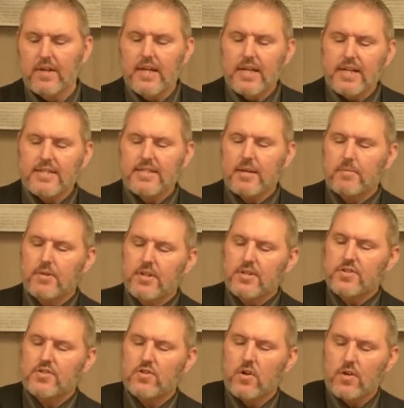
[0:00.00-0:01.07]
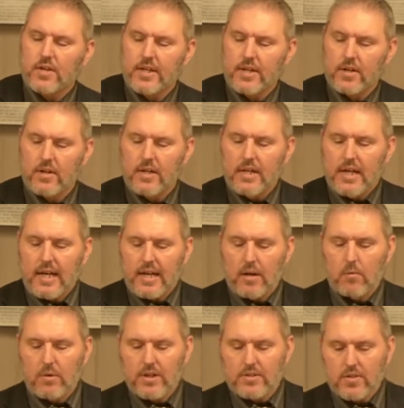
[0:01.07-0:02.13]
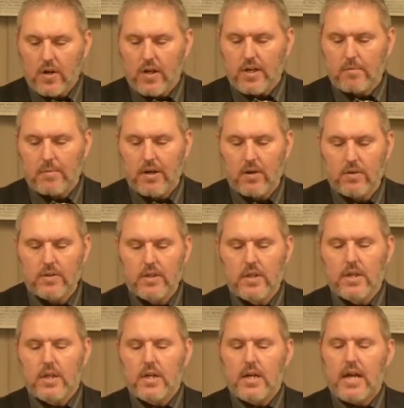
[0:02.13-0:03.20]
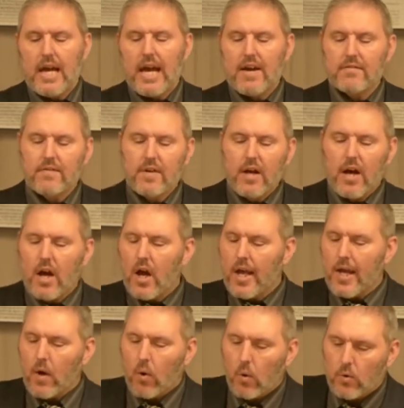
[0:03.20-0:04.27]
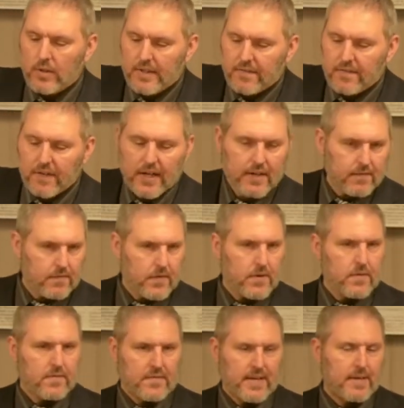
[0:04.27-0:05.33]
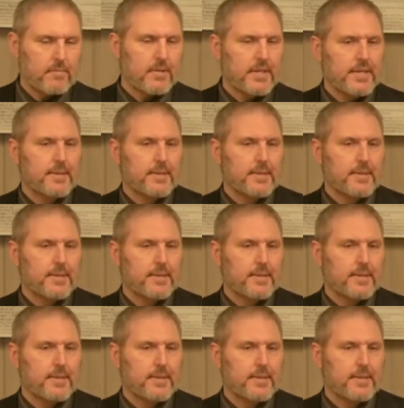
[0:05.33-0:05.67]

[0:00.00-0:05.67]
because I'm going to start here, and I want to talk about have a, a holy fight for your family